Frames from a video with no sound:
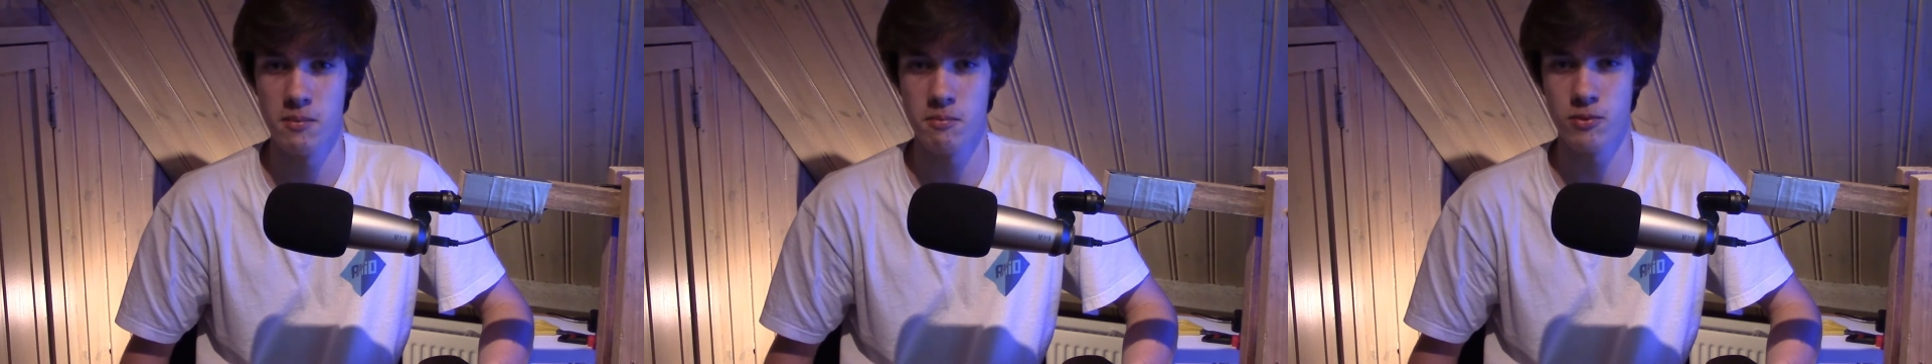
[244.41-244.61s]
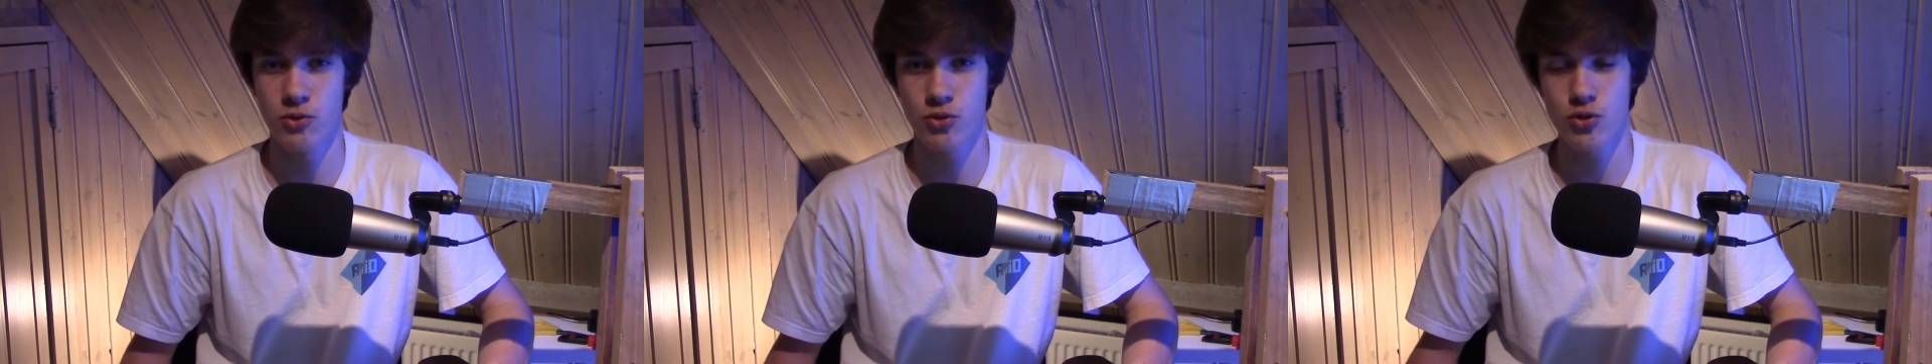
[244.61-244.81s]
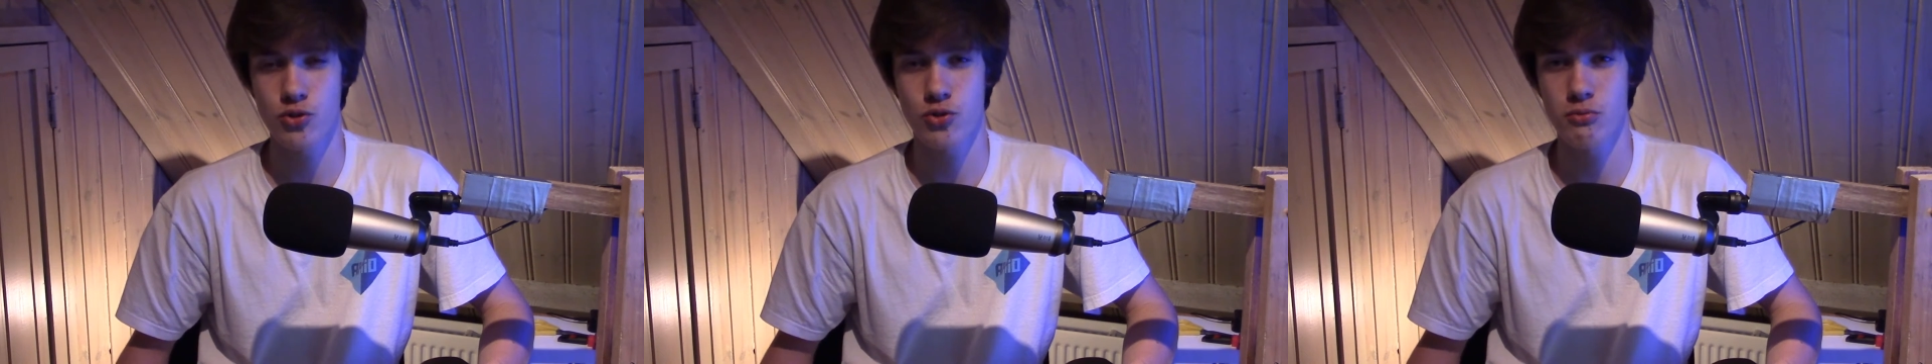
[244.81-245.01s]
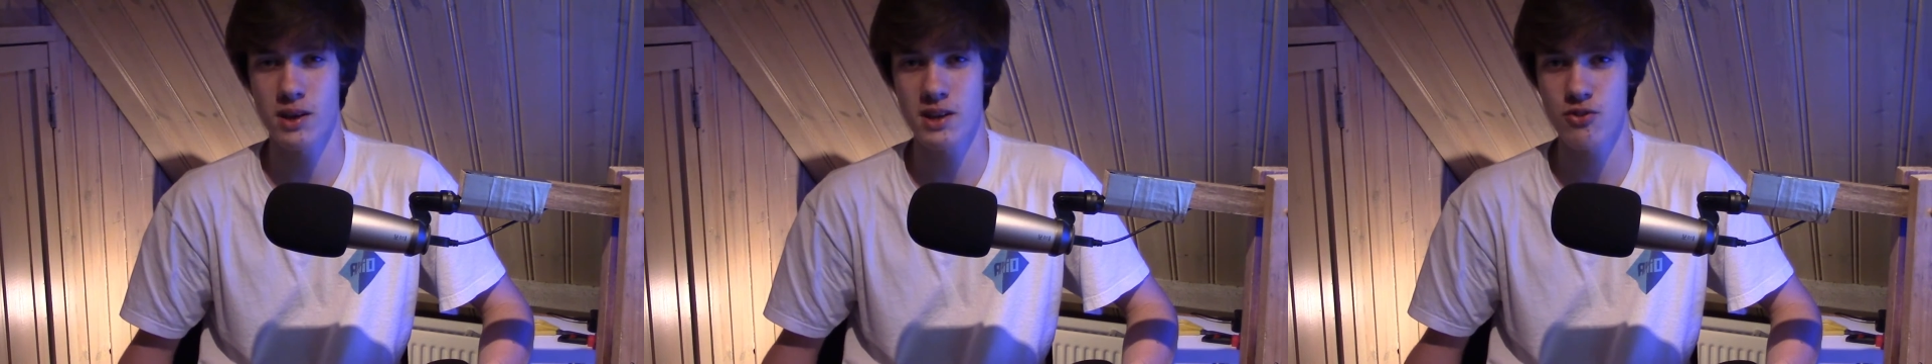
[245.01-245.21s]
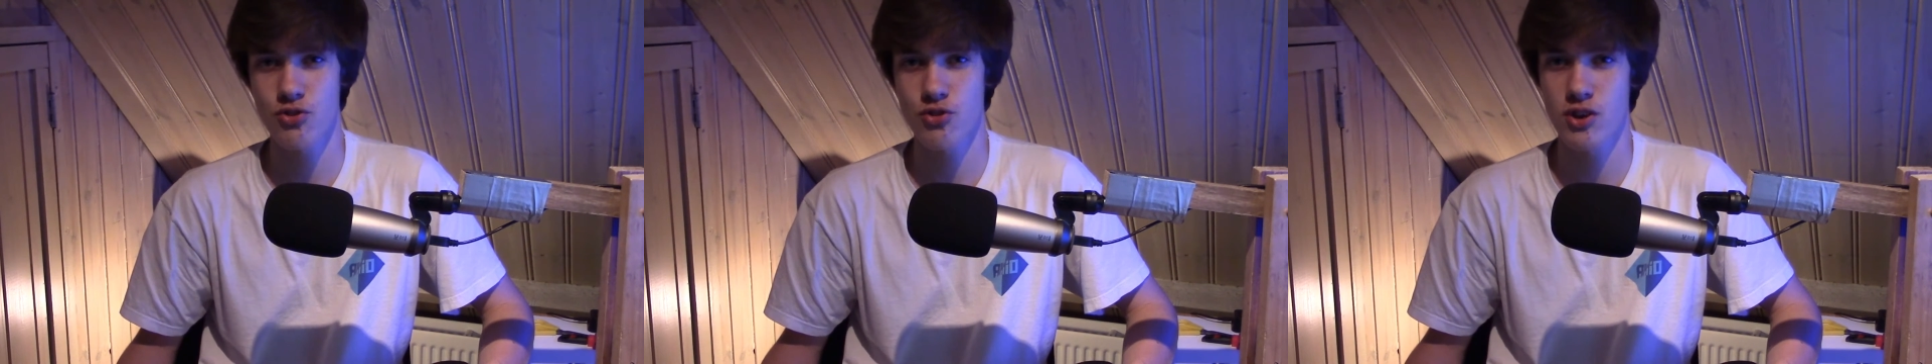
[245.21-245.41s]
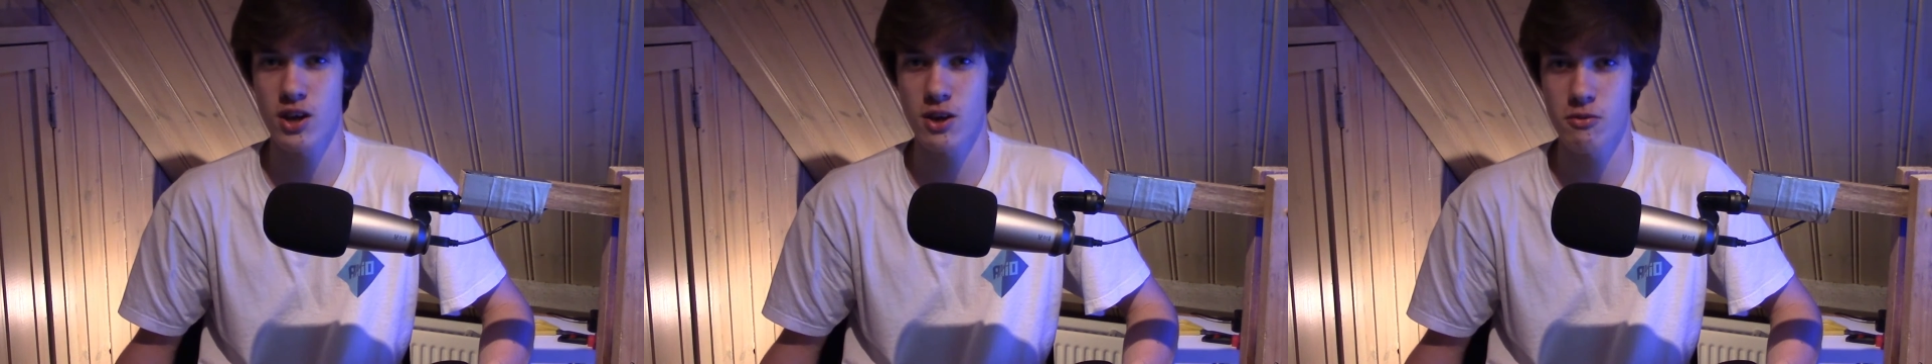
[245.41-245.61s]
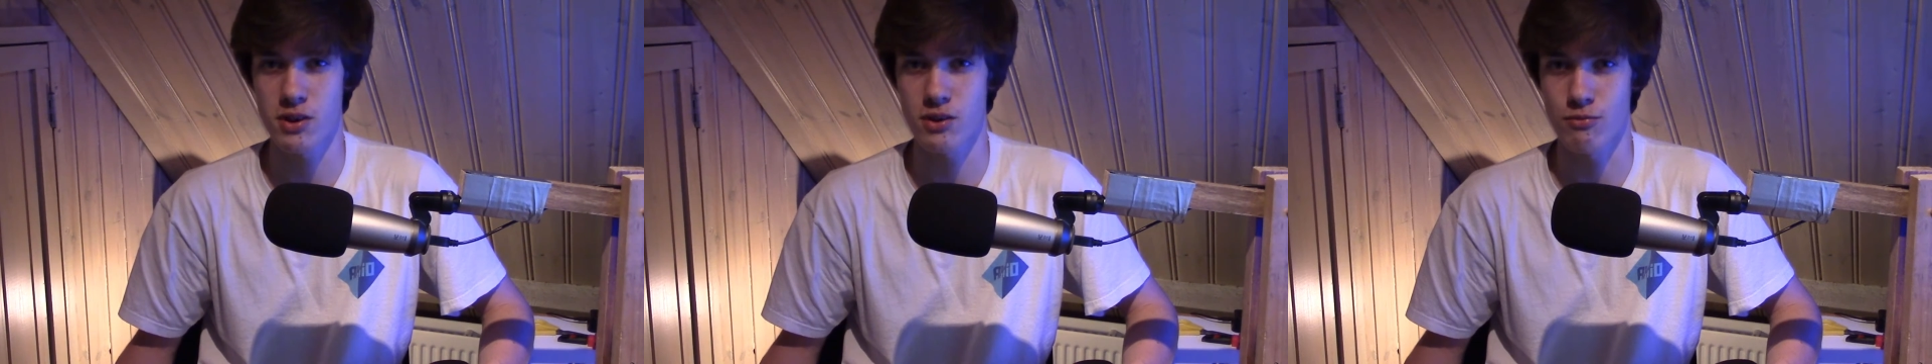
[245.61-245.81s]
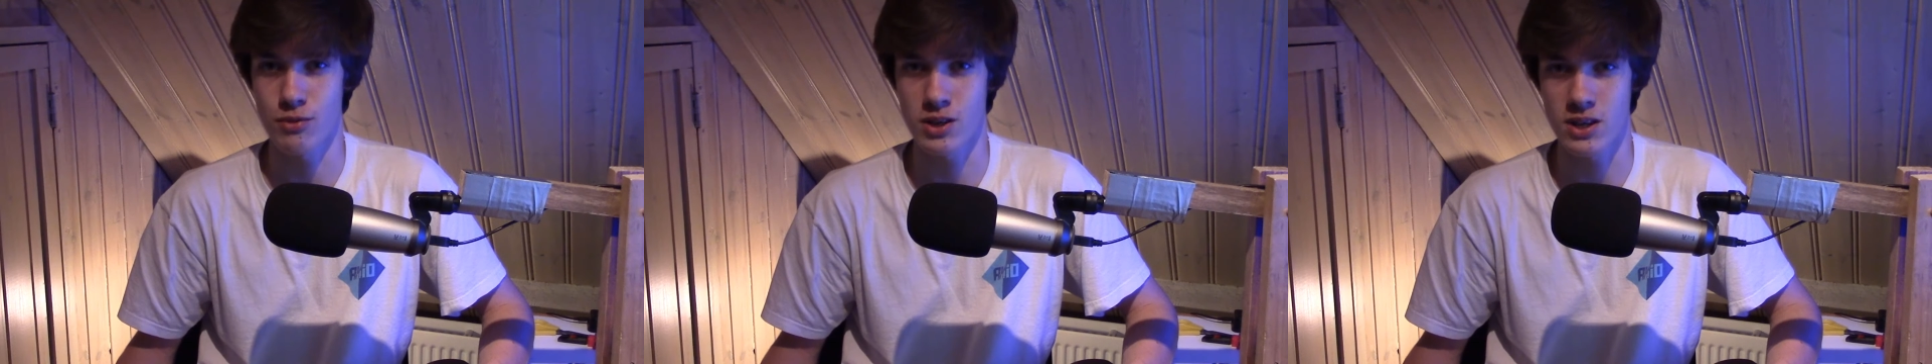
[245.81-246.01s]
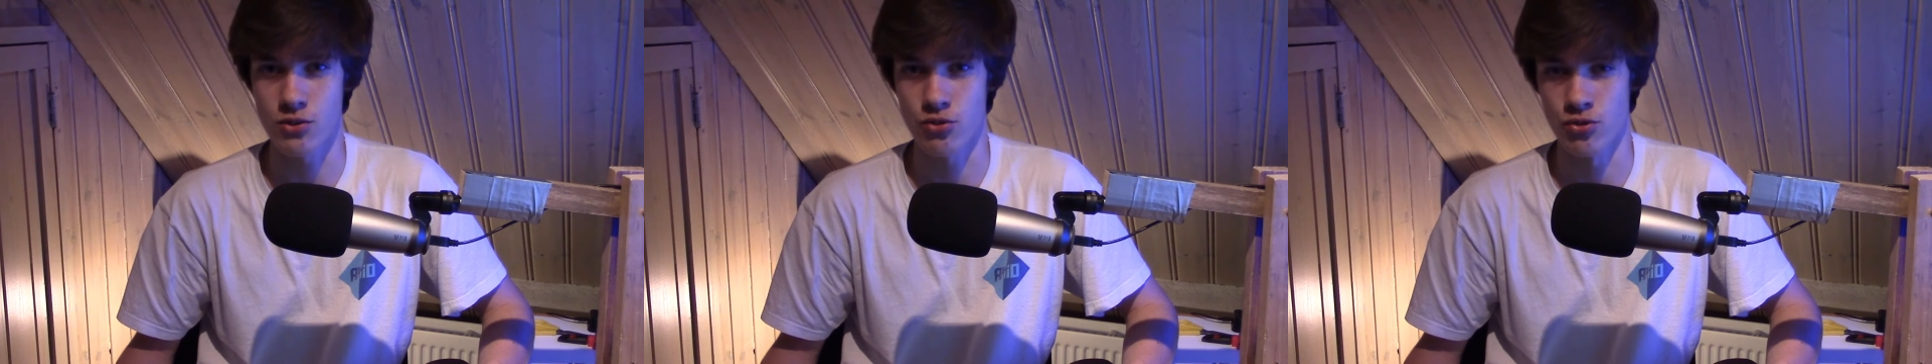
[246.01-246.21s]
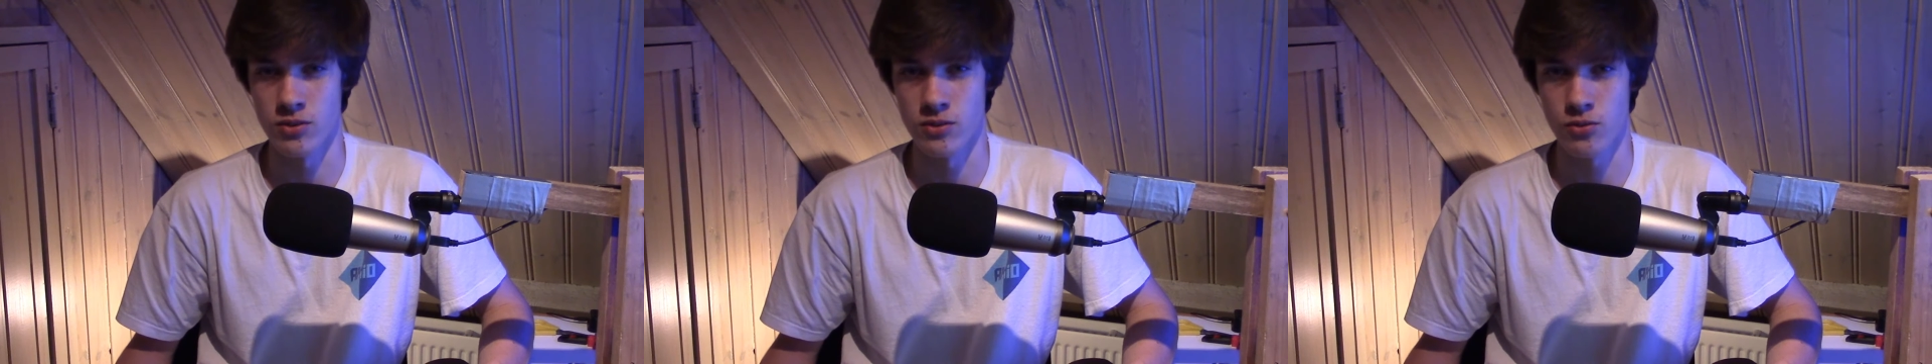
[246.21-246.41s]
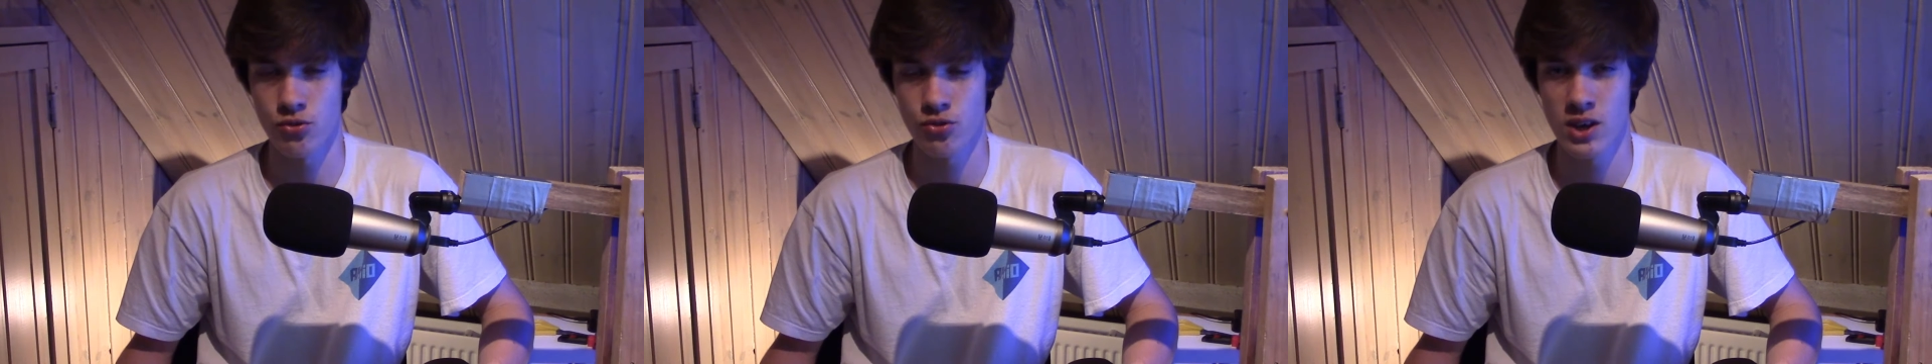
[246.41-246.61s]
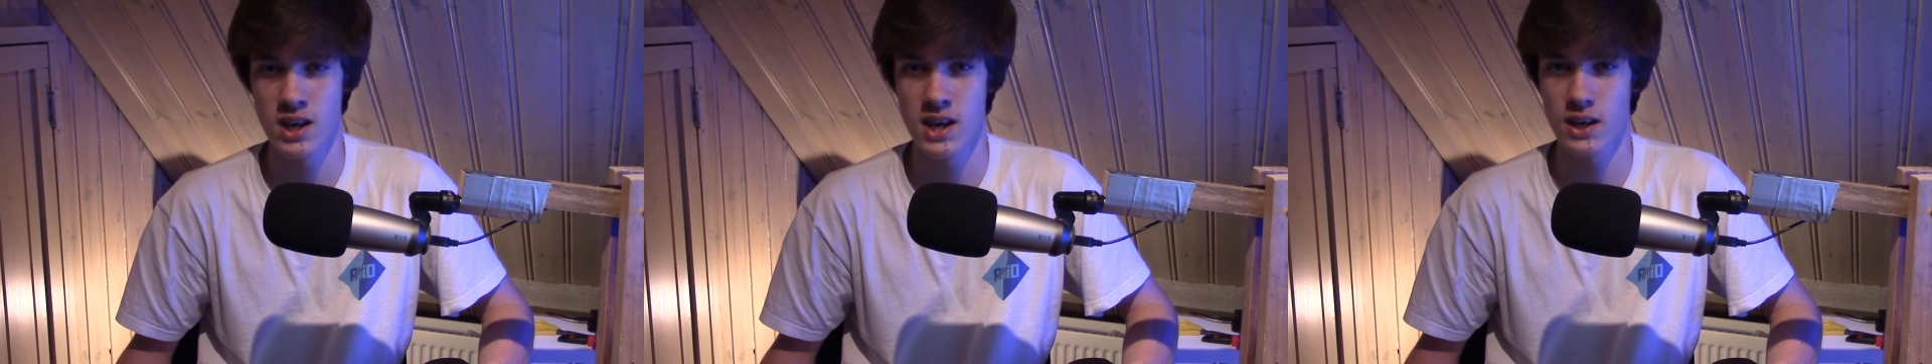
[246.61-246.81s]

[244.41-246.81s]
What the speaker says: But due to engineering reasons,